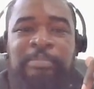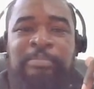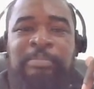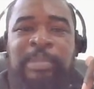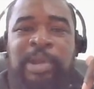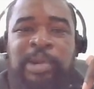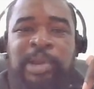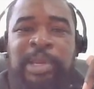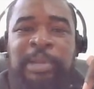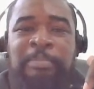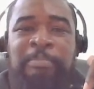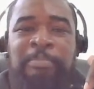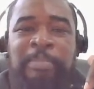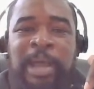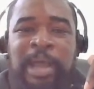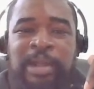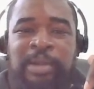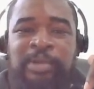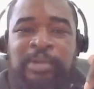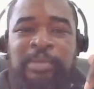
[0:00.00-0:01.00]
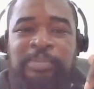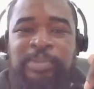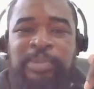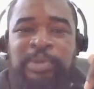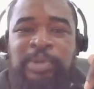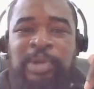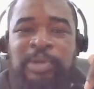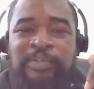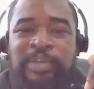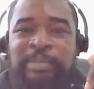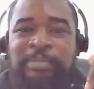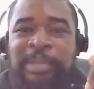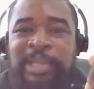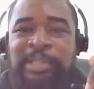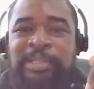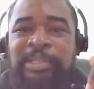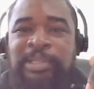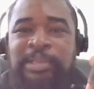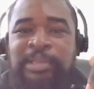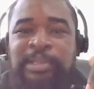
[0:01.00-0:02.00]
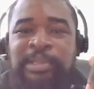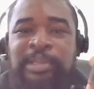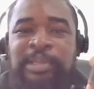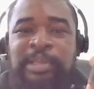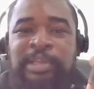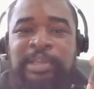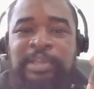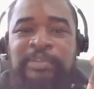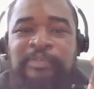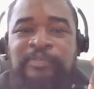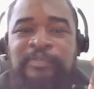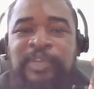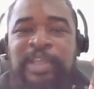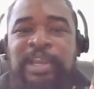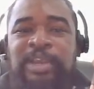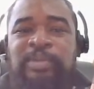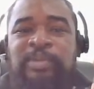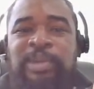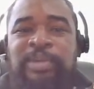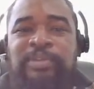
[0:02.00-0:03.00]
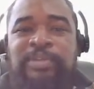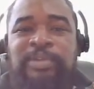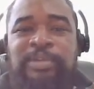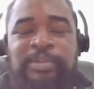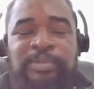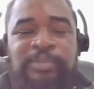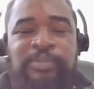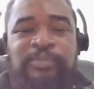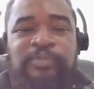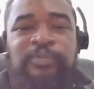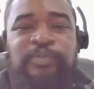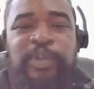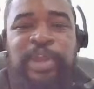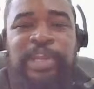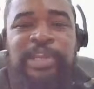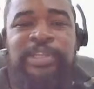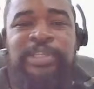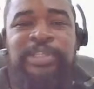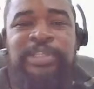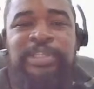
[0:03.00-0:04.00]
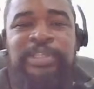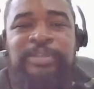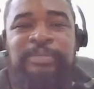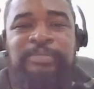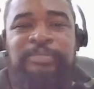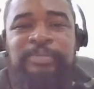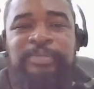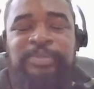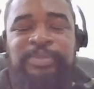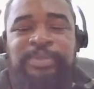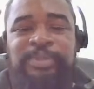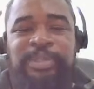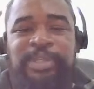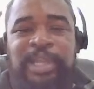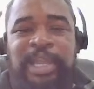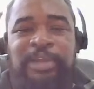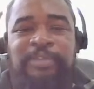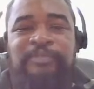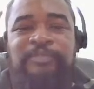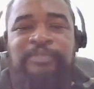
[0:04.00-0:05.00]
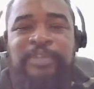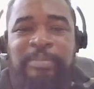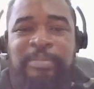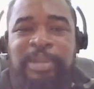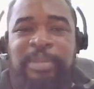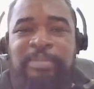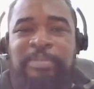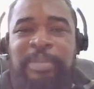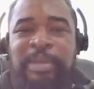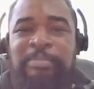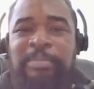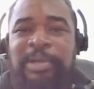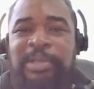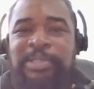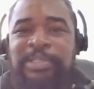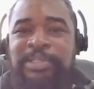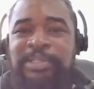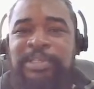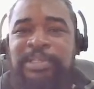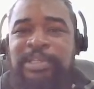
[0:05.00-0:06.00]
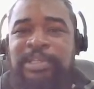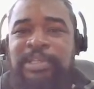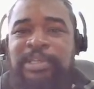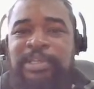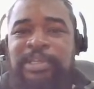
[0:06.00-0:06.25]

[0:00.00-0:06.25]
and morally bankrupt government, filled with friends and family members,